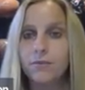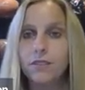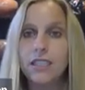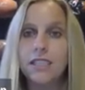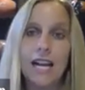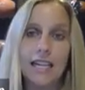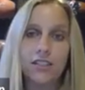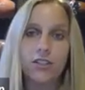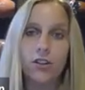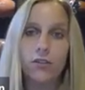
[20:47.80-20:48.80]

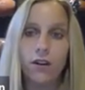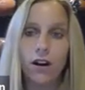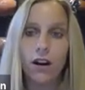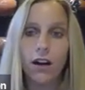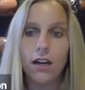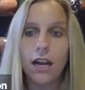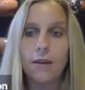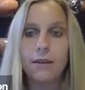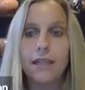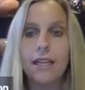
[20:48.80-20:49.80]
decided so far. I mean,